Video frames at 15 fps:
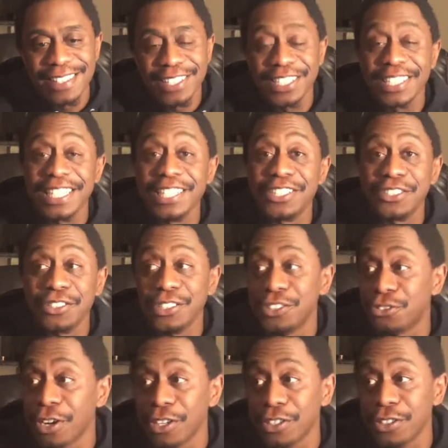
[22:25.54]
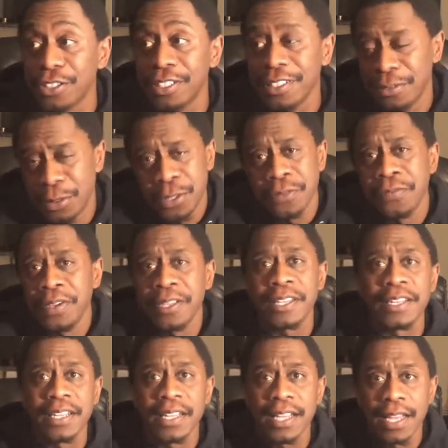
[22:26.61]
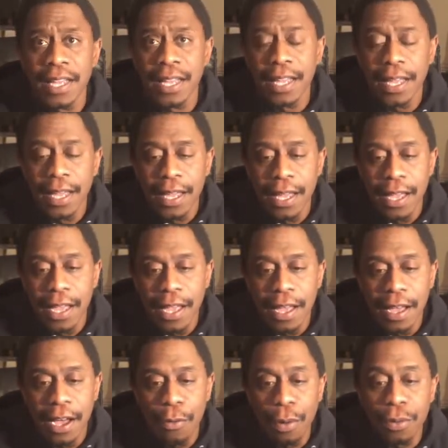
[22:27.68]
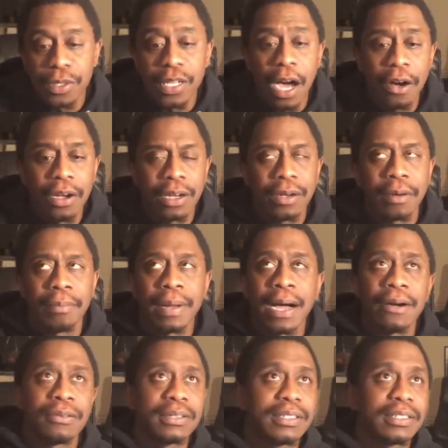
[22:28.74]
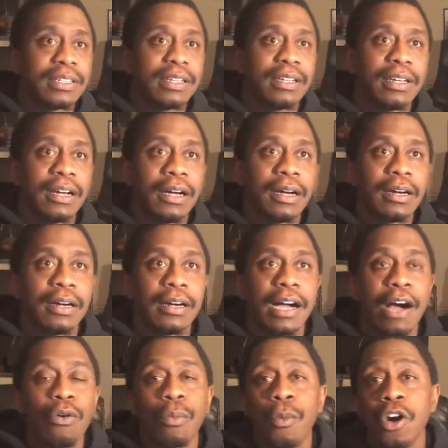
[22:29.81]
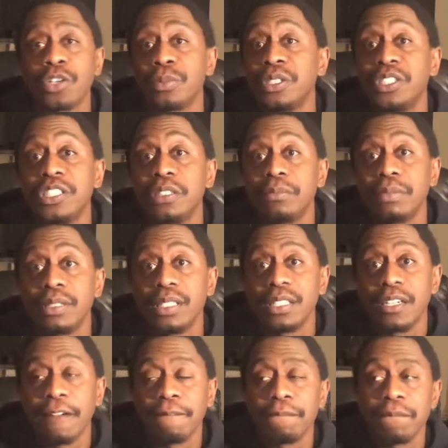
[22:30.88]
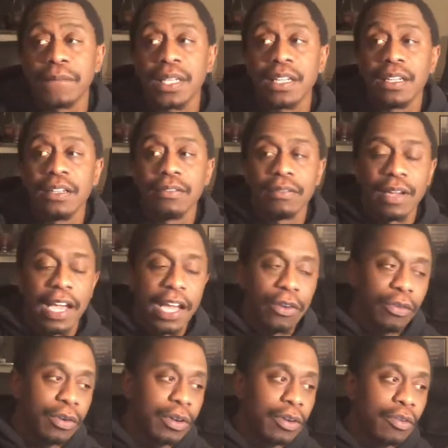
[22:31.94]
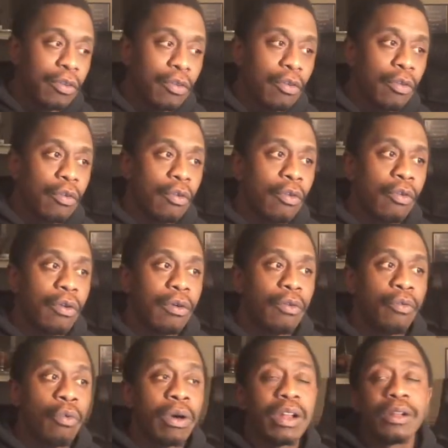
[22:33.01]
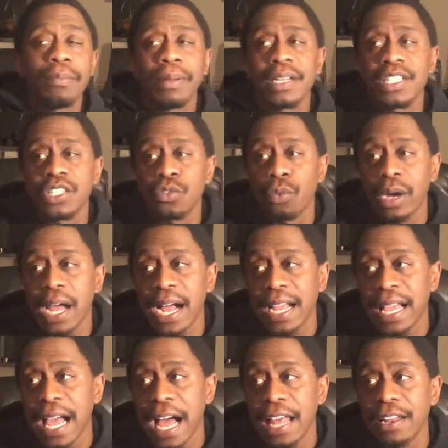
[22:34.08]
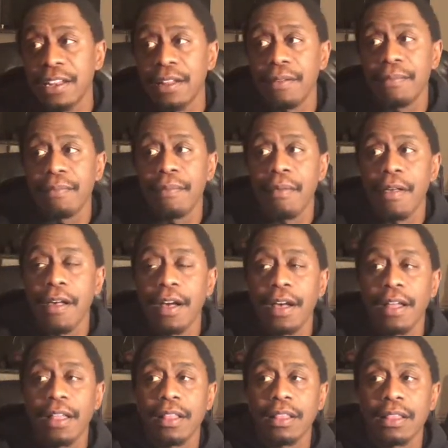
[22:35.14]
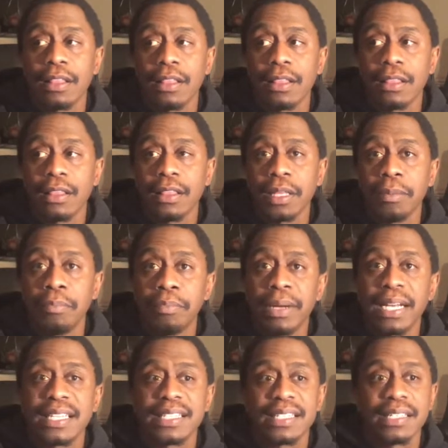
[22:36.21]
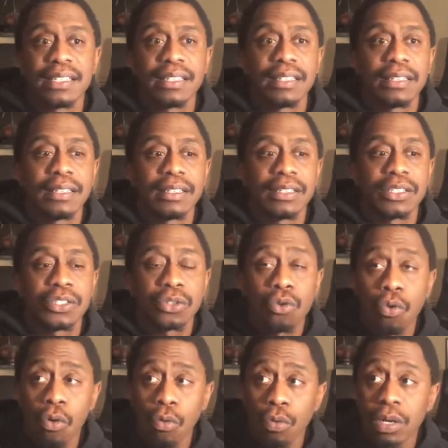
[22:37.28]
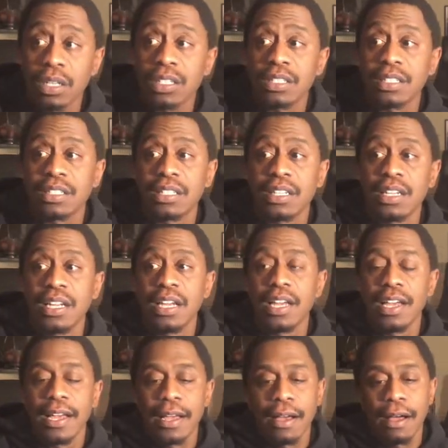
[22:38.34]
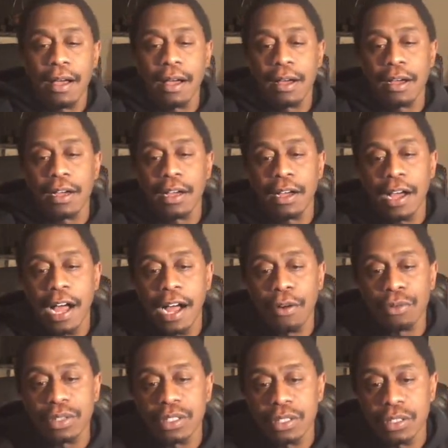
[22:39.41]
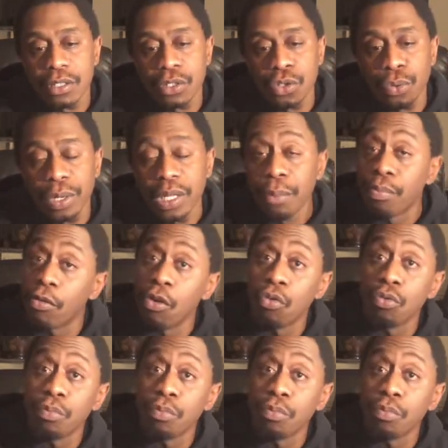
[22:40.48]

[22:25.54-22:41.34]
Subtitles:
teacher, instructor, he was a civilian, and we were talking about our marksmanship. And one of the places where I got the best score was I was doing the prone